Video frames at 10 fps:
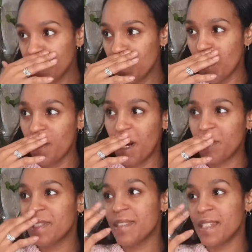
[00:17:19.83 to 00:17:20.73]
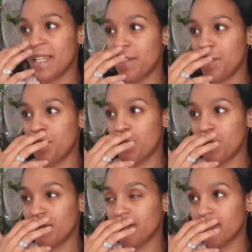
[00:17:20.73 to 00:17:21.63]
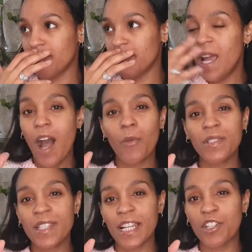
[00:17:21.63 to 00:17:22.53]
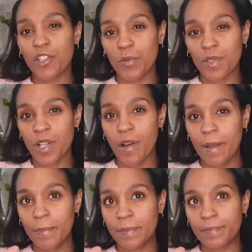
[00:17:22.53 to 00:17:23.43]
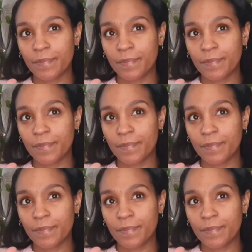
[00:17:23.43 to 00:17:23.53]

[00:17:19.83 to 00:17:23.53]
Well, I wouldn't say short time.